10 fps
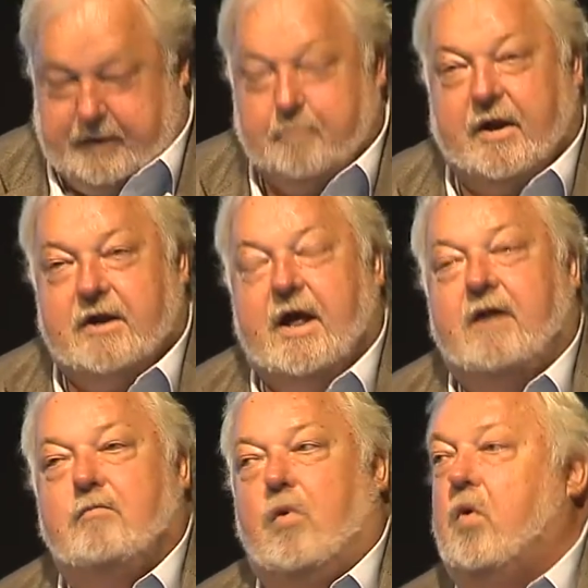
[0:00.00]
But
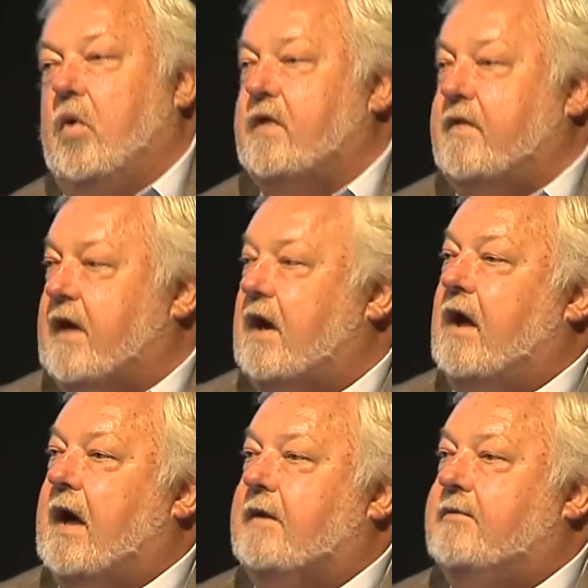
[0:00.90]
none more than the
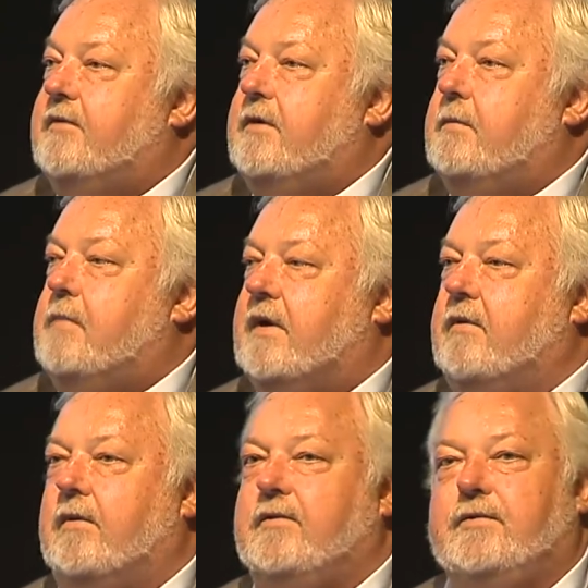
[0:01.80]
clients,
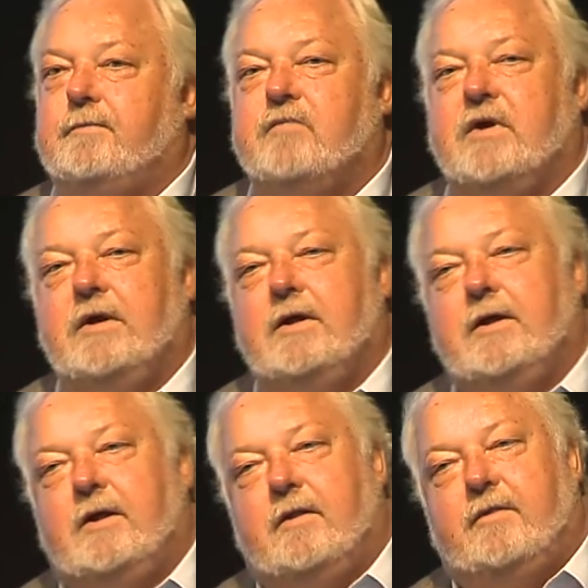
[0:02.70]
because
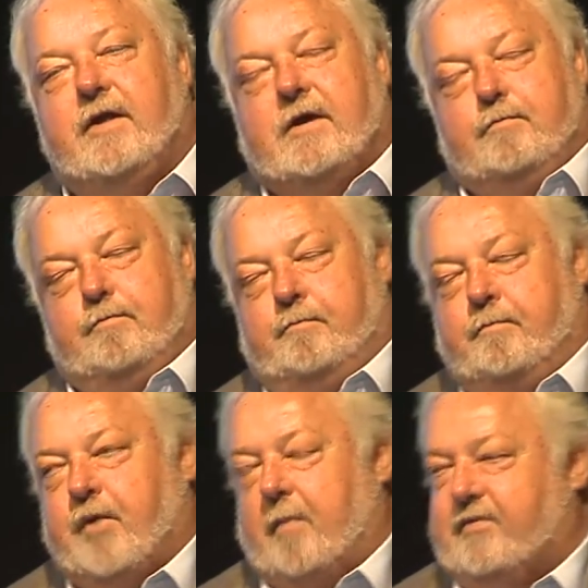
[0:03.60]
the
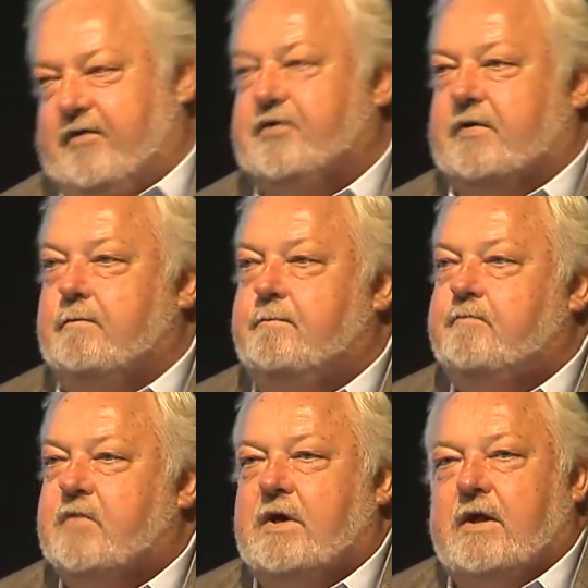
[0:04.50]
proposition
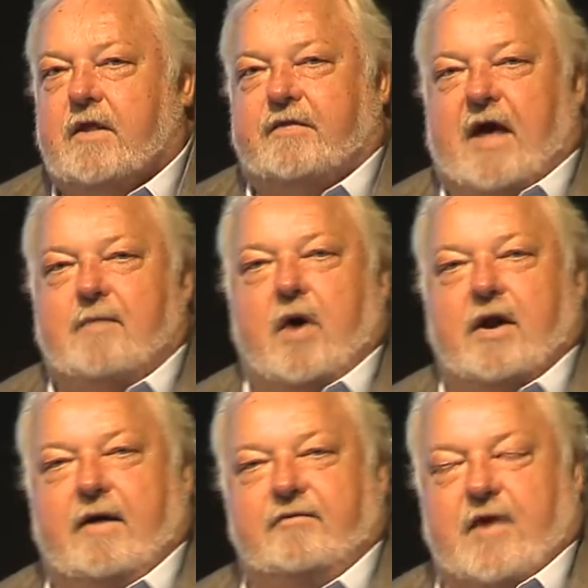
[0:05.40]
that they might
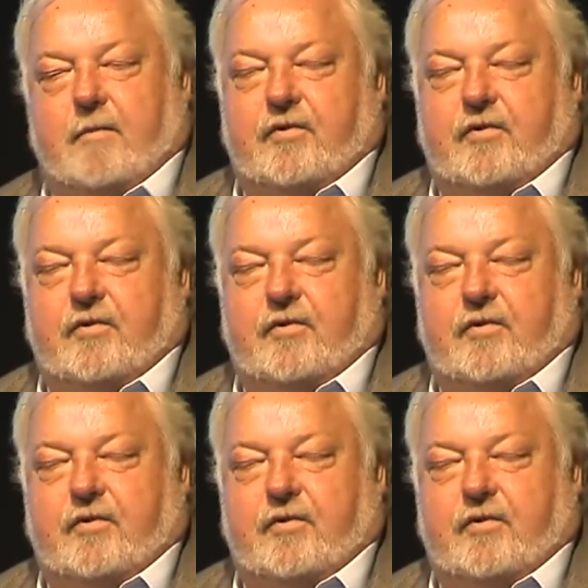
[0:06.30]
have some